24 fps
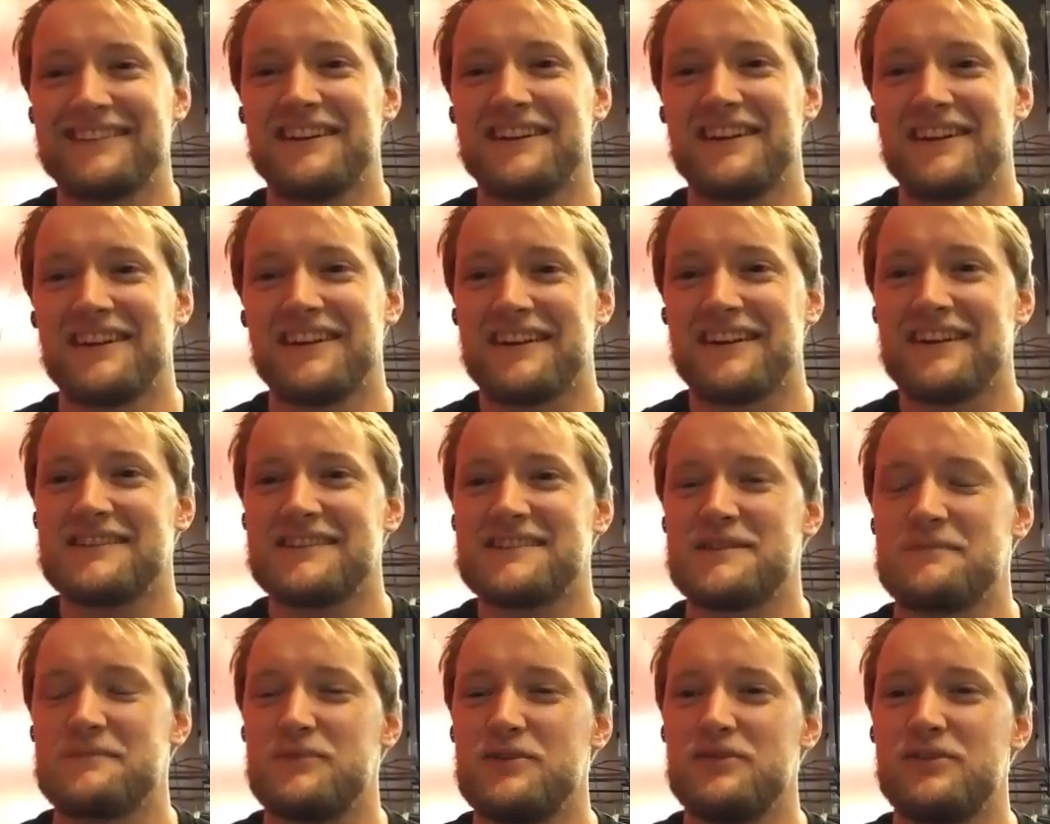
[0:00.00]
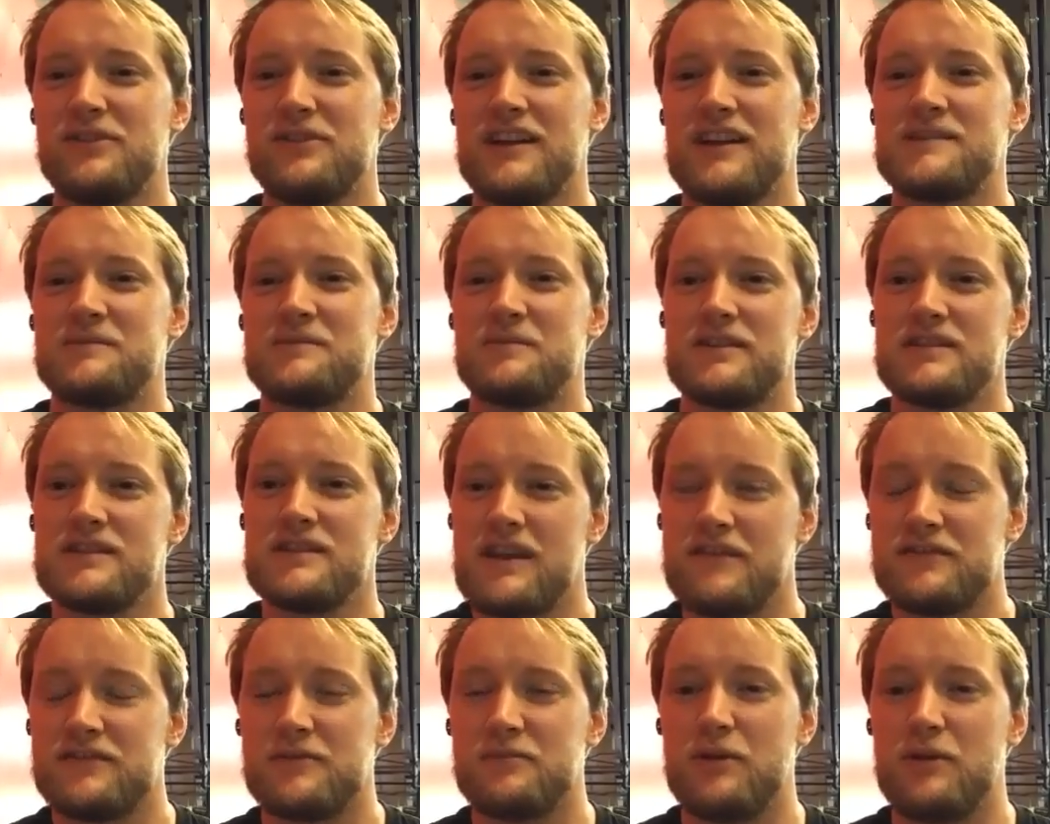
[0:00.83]
they're gonna get some new customers
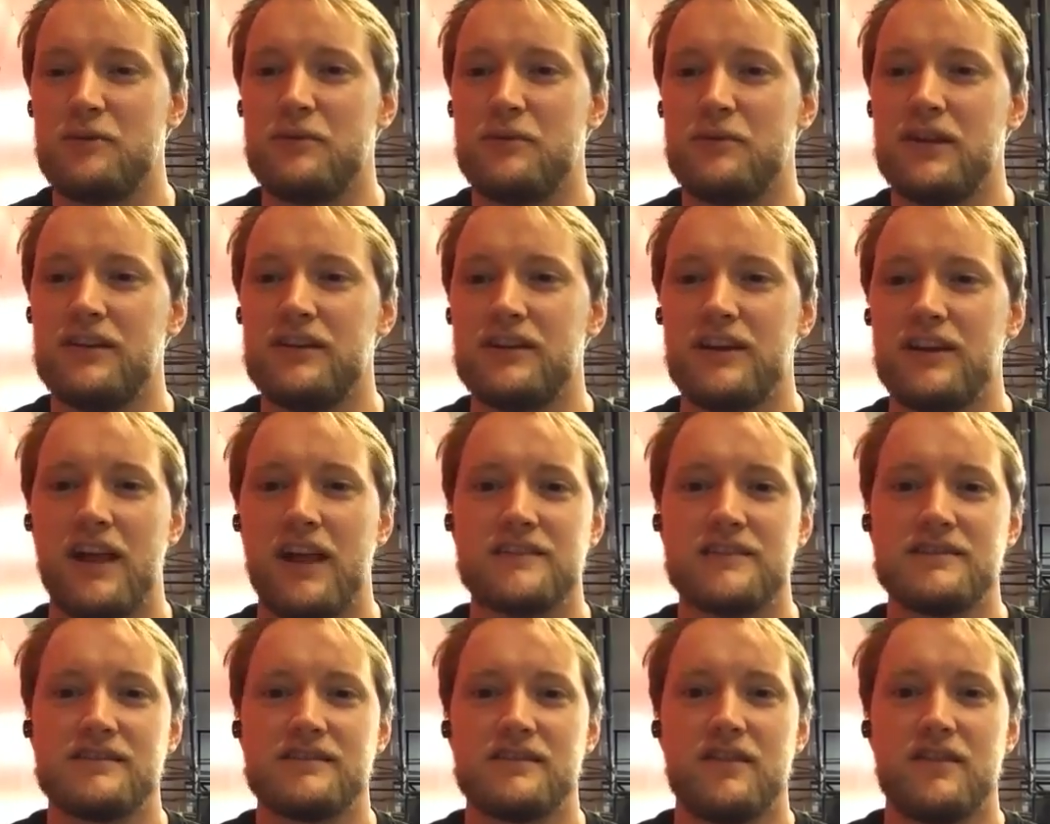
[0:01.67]
after mobility class is